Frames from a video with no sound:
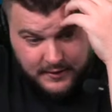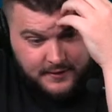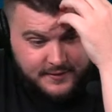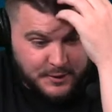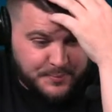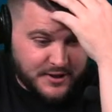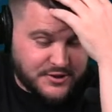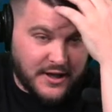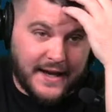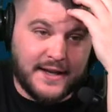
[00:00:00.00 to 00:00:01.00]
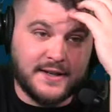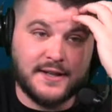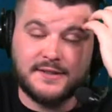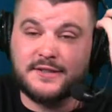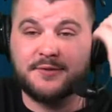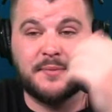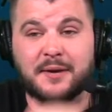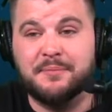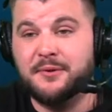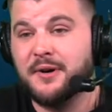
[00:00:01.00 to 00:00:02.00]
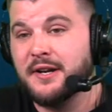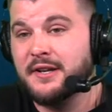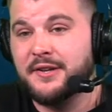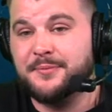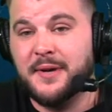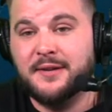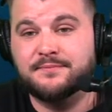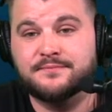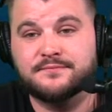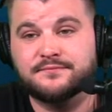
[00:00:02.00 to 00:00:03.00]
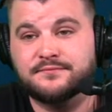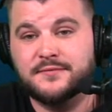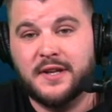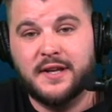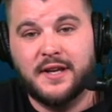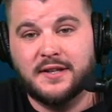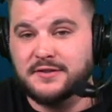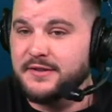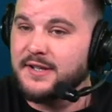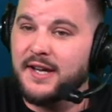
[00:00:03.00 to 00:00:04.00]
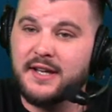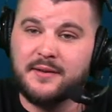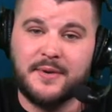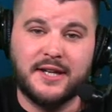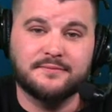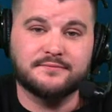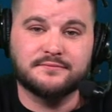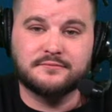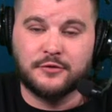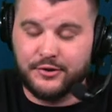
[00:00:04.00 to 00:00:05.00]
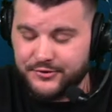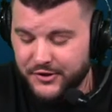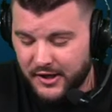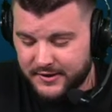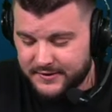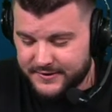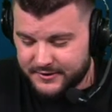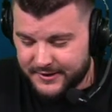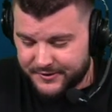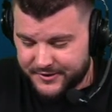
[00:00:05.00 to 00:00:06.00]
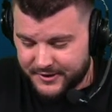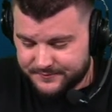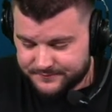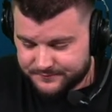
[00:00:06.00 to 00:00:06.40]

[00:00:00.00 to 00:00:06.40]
C P J, that just might be what it is, man. Just got to admit it. We were stuck until healthy.